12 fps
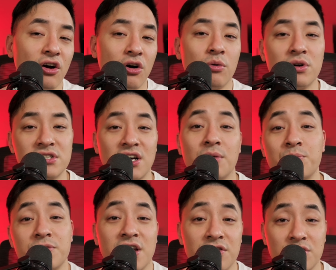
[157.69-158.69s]
always
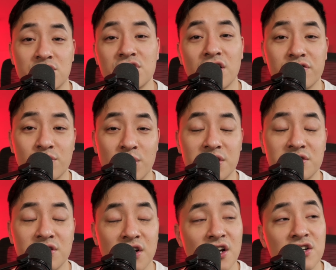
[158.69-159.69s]
update their softwares.